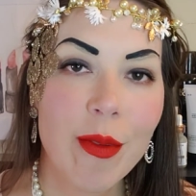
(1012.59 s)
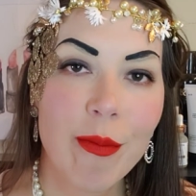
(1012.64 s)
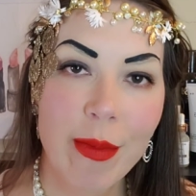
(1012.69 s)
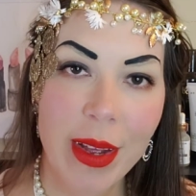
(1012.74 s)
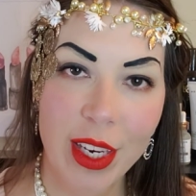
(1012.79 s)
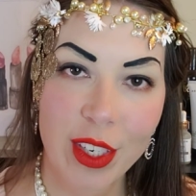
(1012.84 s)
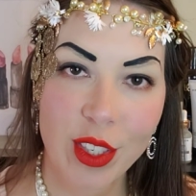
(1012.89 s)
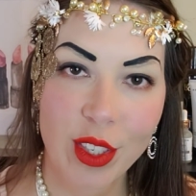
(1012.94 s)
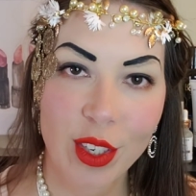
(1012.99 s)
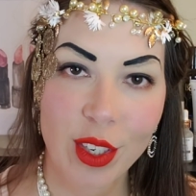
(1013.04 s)

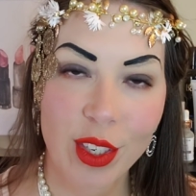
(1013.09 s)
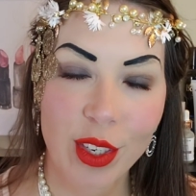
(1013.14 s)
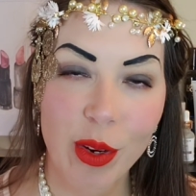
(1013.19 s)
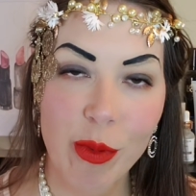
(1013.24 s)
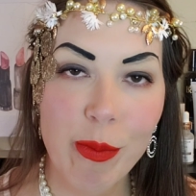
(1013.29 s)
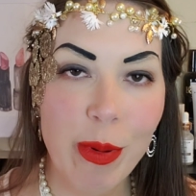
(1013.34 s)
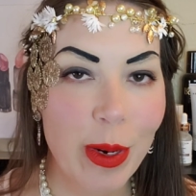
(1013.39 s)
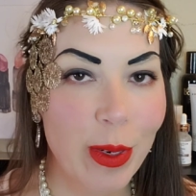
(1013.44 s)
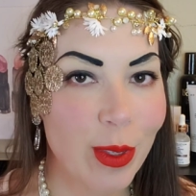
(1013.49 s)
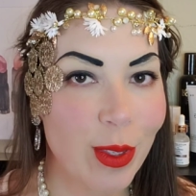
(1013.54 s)
make sure
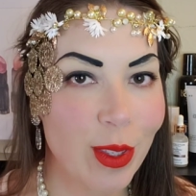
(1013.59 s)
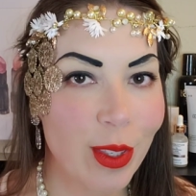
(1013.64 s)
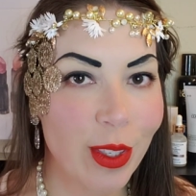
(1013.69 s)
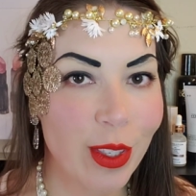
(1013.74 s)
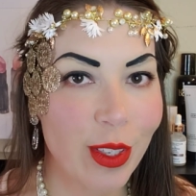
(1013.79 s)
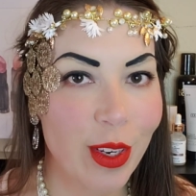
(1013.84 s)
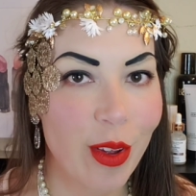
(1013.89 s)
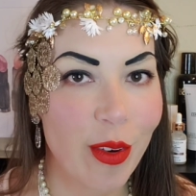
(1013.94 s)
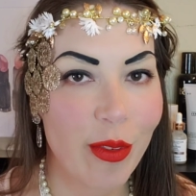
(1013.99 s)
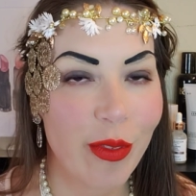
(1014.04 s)
your
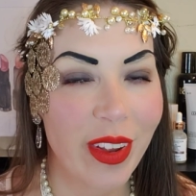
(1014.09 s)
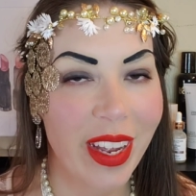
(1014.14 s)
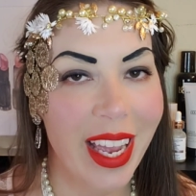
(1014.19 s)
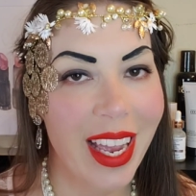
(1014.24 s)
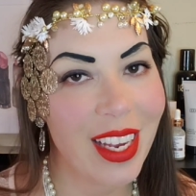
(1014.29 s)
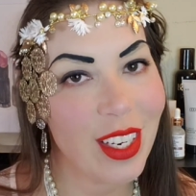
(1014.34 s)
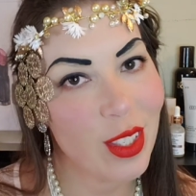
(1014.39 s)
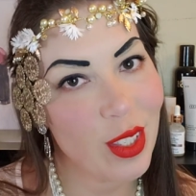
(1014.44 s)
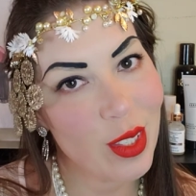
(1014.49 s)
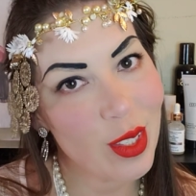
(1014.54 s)
personal
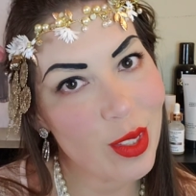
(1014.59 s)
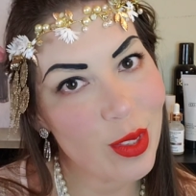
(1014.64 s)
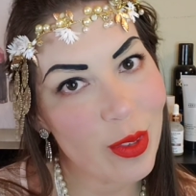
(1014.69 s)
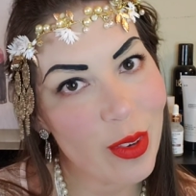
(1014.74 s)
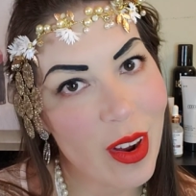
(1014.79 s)
notifications